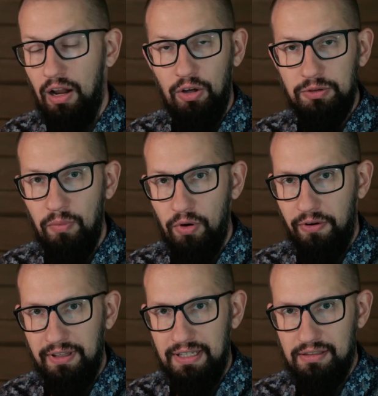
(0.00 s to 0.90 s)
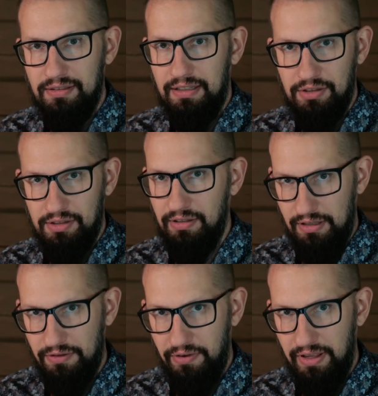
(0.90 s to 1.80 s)
a lot more things than just
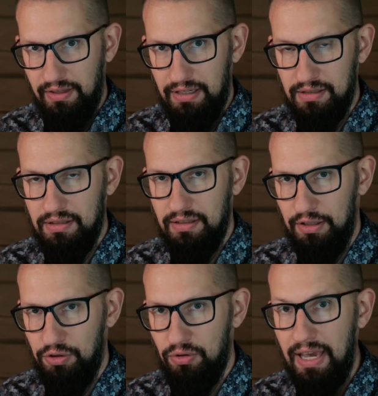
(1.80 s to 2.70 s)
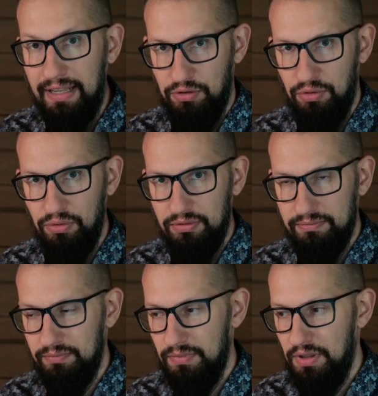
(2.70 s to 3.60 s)
these three things that you can do
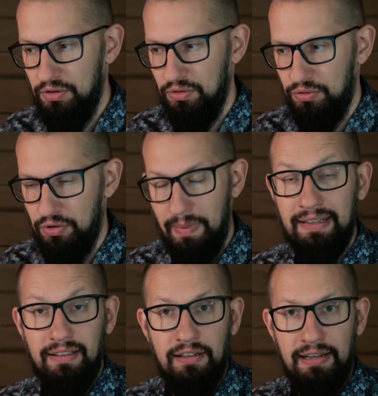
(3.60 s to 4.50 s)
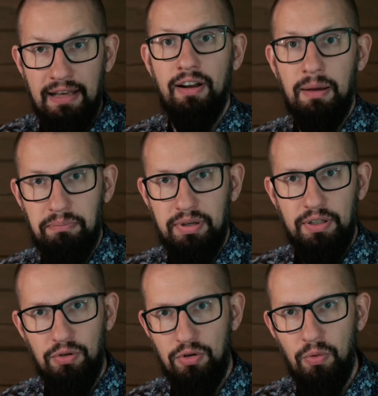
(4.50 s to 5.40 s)
to dramatically level up
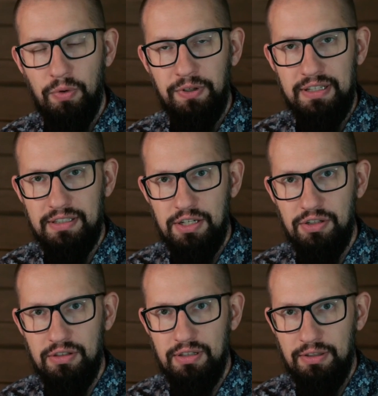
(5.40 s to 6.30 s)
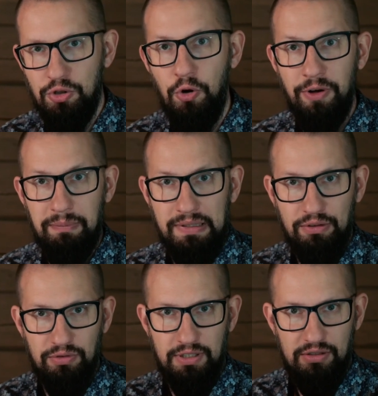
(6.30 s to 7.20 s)
your co-working sessions and turn them
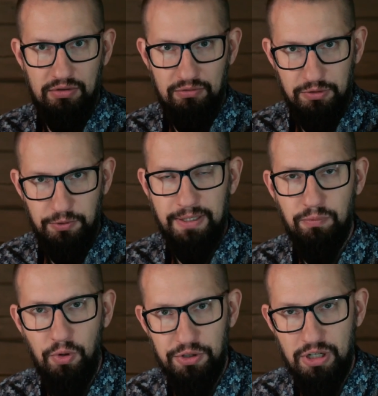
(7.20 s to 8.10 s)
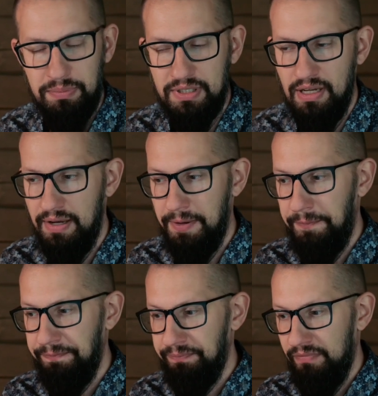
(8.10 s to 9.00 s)
into these great workshops.
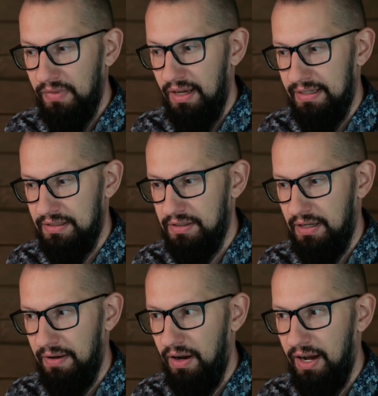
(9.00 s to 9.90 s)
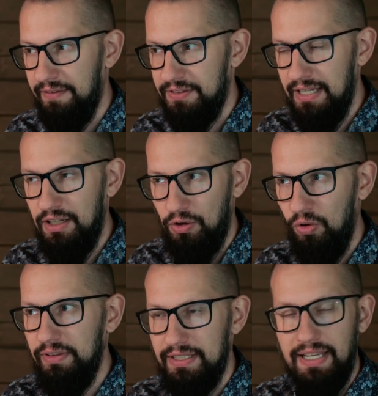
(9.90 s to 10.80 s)
And I have taken
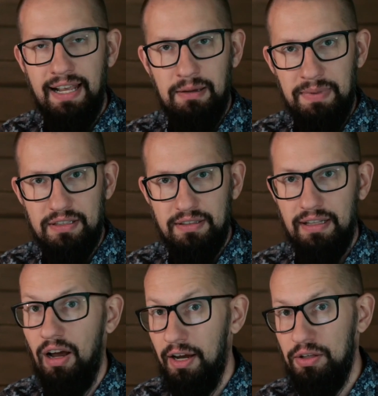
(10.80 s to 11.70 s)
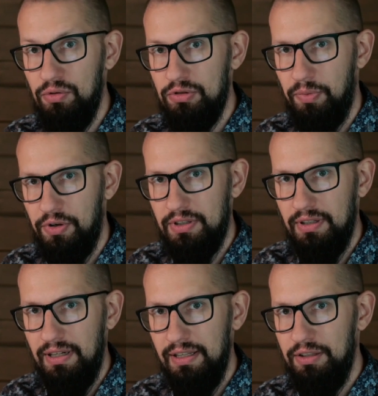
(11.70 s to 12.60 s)
all these elements that I use
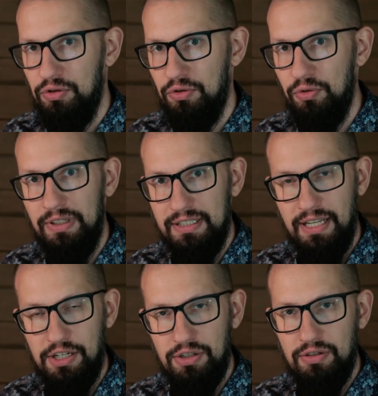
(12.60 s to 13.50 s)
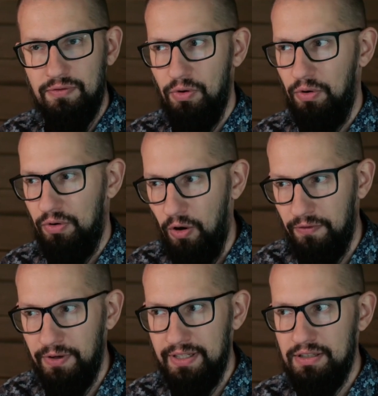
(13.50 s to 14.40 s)
personally to do these sessions for
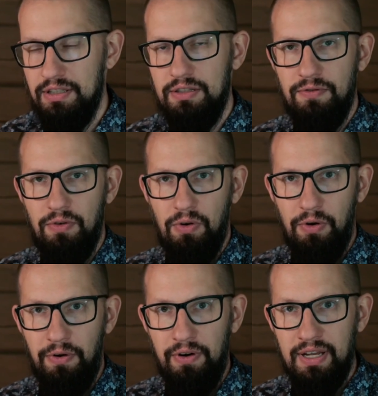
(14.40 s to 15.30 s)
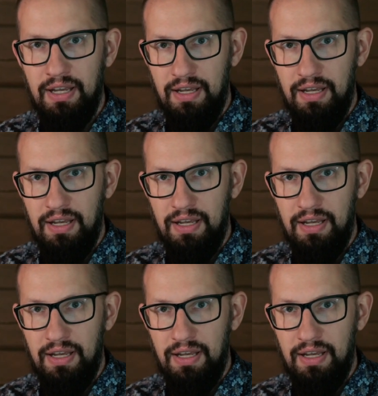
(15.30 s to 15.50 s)
conferences, for